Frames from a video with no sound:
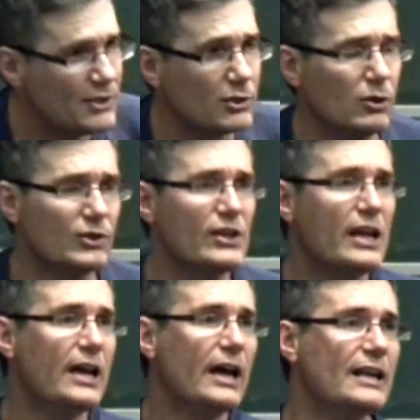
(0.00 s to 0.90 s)
in this course,
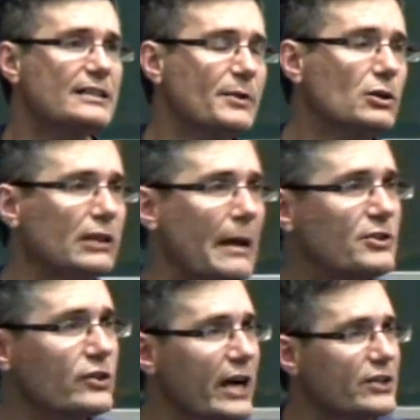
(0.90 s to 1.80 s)
and it's something called
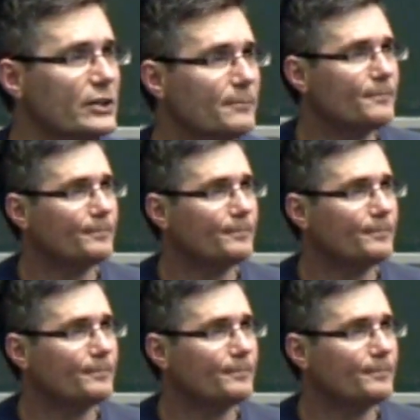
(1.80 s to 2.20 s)
abstraction.